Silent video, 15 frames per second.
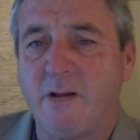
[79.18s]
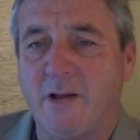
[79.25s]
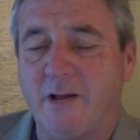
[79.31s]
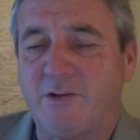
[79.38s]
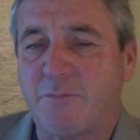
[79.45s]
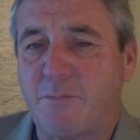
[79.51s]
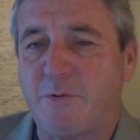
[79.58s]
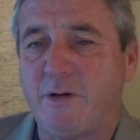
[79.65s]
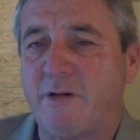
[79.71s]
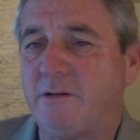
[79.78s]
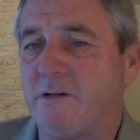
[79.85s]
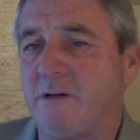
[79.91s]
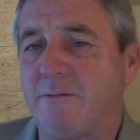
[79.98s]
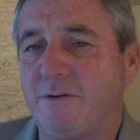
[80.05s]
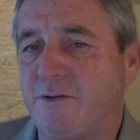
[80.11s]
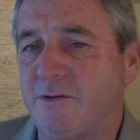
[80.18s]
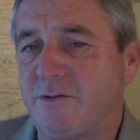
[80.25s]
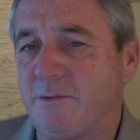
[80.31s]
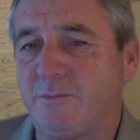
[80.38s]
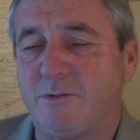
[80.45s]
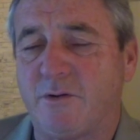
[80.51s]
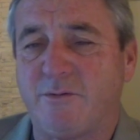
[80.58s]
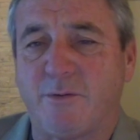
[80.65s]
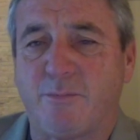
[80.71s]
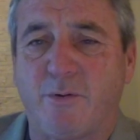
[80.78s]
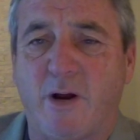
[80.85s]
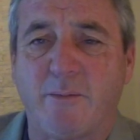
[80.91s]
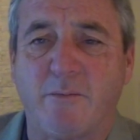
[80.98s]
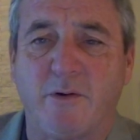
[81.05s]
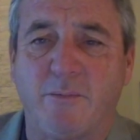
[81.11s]
It's pretty clear if you just observe the
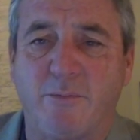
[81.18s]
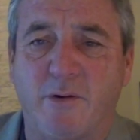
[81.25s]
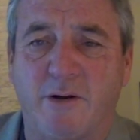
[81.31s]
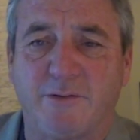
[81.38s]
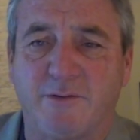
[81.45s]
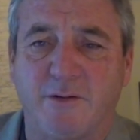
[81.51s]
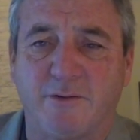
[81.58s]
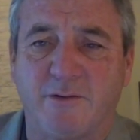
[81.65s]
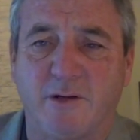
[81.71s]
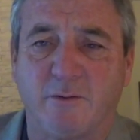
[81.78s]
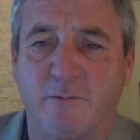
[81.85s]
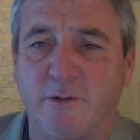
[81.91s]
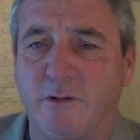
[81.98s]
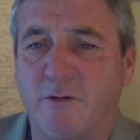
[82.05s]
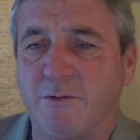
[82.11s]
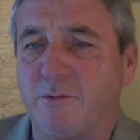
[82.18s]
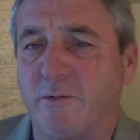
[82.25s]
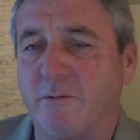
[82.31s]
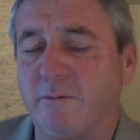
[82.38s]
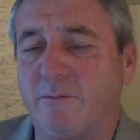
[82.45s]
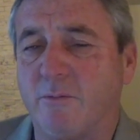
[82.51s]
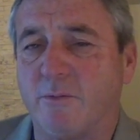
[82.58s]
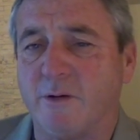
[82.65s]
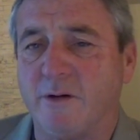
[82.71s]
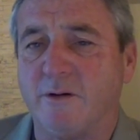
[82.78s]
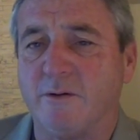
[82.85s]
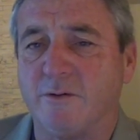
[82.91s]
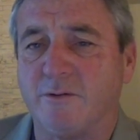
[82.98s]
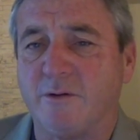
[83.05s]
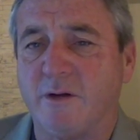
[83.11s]
primary process that we go through every 4
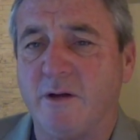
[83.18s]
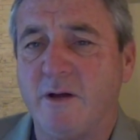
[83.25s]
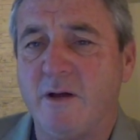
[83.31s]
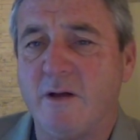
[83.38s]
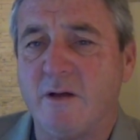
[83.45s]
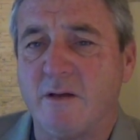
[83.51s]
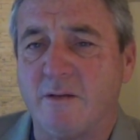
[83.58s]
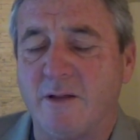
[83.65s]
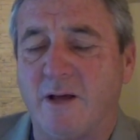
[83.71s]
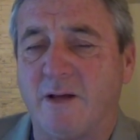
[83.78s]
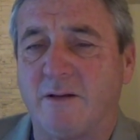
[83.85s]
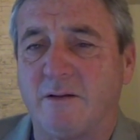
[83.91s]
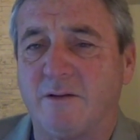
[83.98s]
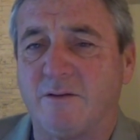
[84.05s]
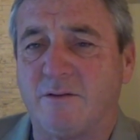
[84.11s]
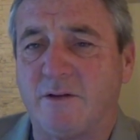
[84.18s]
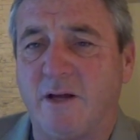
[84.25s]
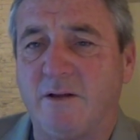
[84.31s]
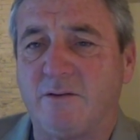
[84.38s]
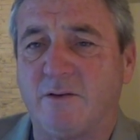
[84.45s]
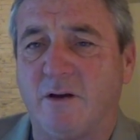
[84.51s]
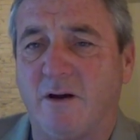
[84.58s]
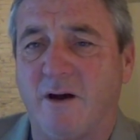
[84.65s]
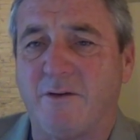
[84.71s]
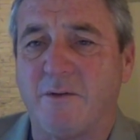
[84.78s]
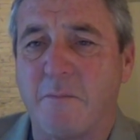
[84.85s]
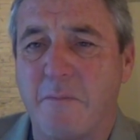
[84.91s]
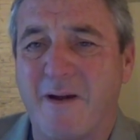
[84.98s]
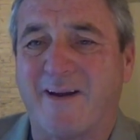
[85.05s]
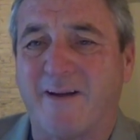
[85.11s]
years, that the states are the
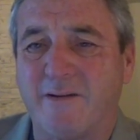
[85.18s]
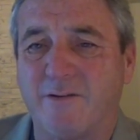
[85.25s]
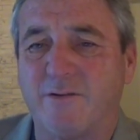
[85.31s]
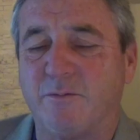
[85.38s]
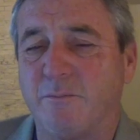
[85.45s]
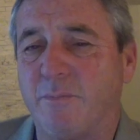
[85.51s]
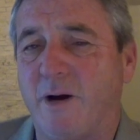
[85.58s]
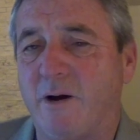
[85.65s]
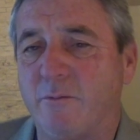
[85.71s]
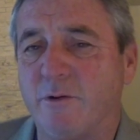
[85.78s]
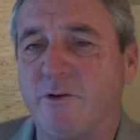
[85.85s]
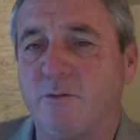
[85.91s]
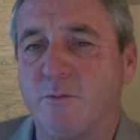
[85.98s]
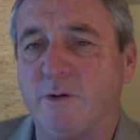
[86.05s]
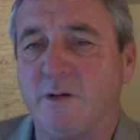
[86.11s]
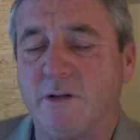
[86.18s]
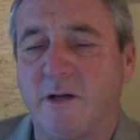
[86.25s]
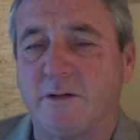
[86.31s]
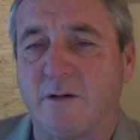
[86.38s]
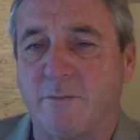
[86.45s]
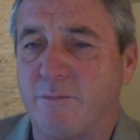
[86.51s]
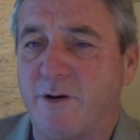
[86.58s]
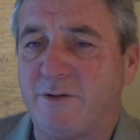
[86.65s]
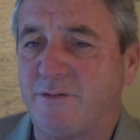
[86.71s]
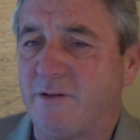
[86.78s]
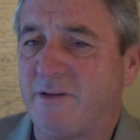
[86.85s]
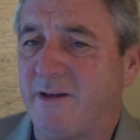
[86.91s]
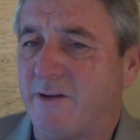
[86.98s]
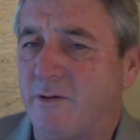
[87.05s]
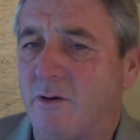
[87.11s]
mechanism by which we elect our
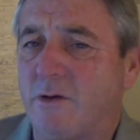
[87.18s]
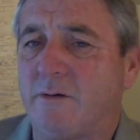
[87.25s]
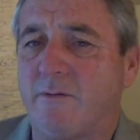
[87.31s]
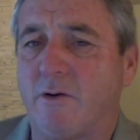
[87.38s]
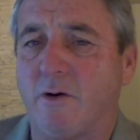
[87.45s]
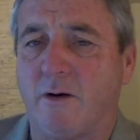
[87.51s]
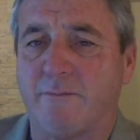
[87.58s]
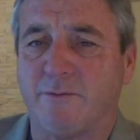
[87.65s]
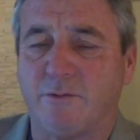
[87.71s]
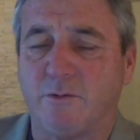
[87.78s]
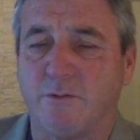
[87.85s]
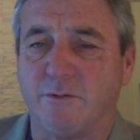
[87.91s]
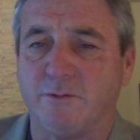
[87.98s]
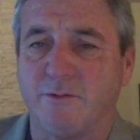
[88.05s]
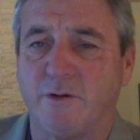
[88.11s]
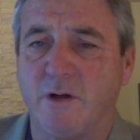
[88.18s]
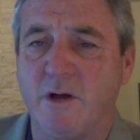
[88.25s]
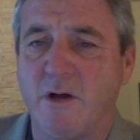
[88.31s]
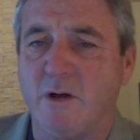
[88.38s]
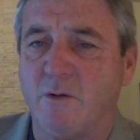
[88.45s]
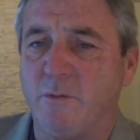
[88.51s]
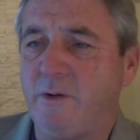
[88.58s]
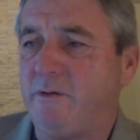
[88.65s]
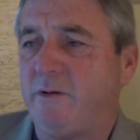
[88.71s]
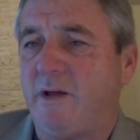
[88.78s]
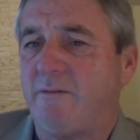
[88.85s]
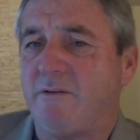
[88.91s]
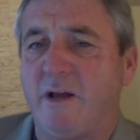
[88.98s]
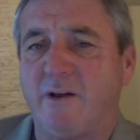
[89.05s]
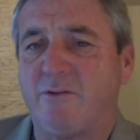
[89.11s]
president and all of our office holders. We could
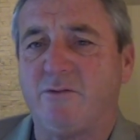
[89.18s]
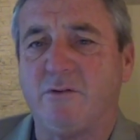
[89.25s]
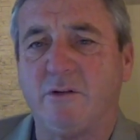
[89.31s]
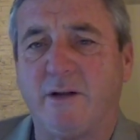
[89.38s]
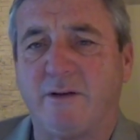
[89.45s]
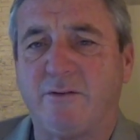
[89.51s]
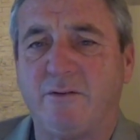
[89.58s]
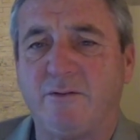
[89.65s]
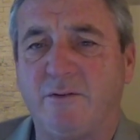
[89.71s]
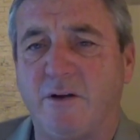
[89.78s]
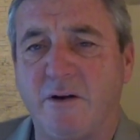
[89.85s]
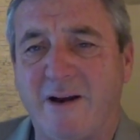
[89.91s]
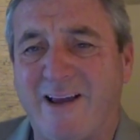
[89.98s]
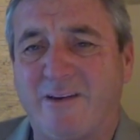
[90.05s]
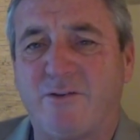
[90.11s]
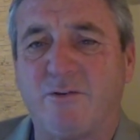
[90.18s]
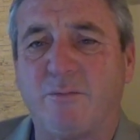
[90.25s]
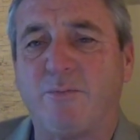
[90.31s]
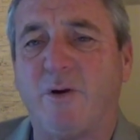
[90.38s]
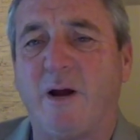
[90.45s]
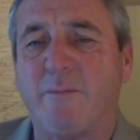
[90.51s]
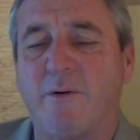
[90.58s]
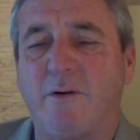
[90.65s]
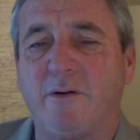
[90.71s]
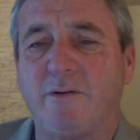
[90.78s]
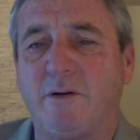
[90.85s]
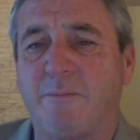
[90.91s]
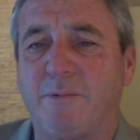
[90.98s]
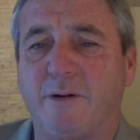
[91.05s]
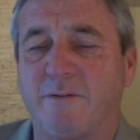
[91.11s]
have national elections, a national primary
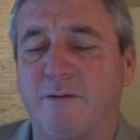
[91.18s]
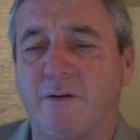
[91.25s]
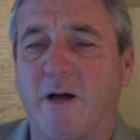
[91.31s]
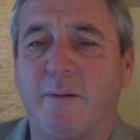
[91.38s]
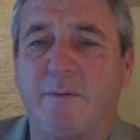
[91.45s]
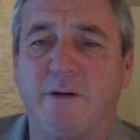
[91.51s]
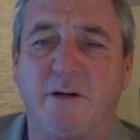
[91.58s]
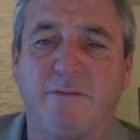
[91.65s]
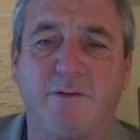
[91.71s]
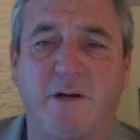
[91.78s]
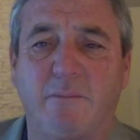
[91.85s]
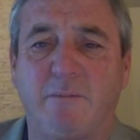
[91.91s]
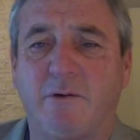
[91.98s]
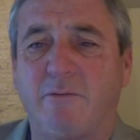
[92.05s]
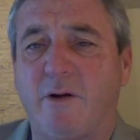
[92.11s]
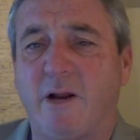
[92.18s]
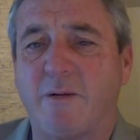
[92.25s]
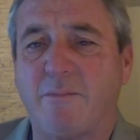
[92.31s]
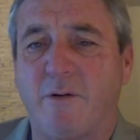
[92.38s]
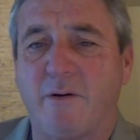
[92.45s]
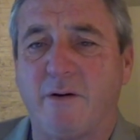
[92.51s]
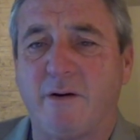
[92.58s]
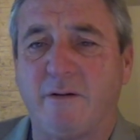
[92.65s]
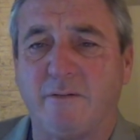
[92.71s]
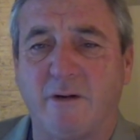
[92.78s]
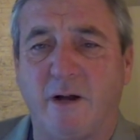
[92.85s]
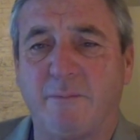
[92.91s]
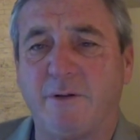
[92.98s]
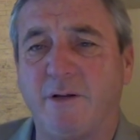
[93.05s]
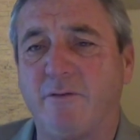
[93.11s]
to pick the nominee of the Democratic Party,
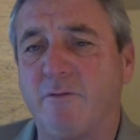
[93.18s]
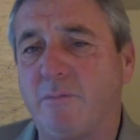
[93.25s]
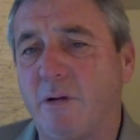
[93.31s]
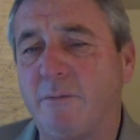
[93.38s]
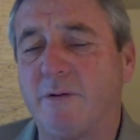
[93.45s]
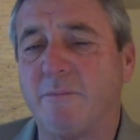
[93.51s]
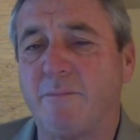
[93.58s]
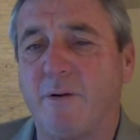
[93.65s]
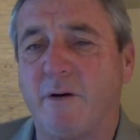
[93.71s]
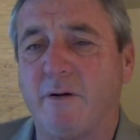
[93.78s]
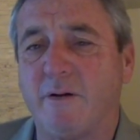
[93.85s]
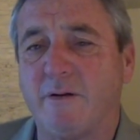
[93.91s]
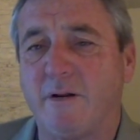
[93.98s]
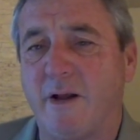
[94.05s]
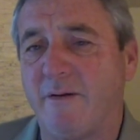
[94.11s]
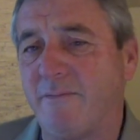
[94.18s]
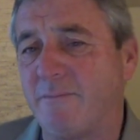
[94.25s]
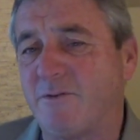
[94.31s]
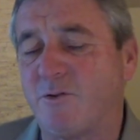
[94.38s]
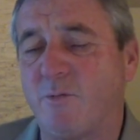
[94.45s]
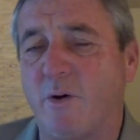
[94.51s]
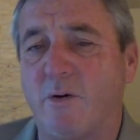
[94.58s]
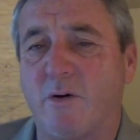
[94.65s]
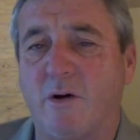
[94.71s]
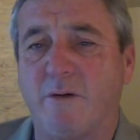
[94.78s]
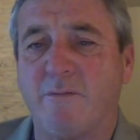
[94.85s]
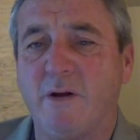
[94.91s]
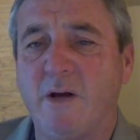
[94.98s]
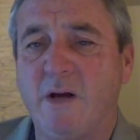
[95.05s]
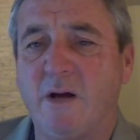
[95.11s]
nominee of the Republican Party, and have them square
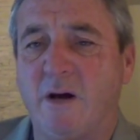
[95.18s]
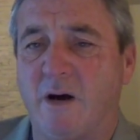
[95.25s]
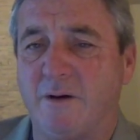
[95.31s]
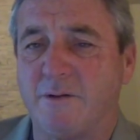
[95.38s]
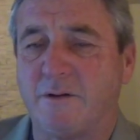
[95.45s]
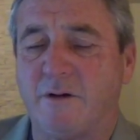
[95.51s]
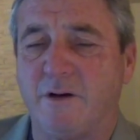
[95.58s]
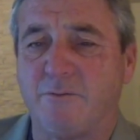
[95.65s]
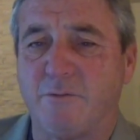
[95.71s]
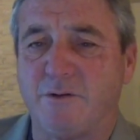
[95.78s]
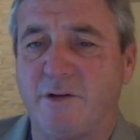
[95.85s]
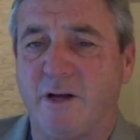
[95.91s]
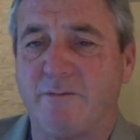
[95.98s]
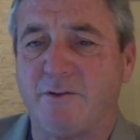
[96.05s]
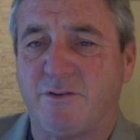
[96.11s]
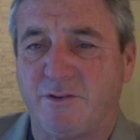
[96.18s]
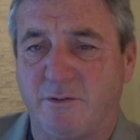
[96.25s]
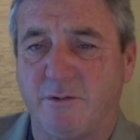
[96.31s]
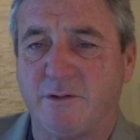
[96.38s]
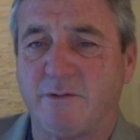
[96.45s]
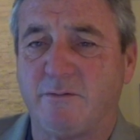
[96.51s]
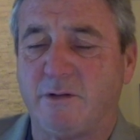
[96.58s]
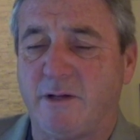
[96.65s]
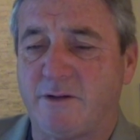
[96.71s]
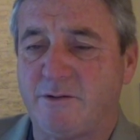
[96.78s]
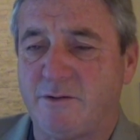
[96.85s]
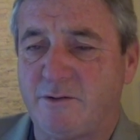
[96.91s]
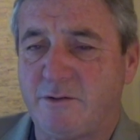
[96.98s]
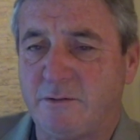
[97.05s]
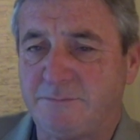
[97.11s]
off. Other countries have a series of
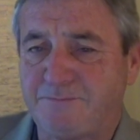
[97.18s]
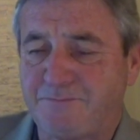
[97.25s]
elections.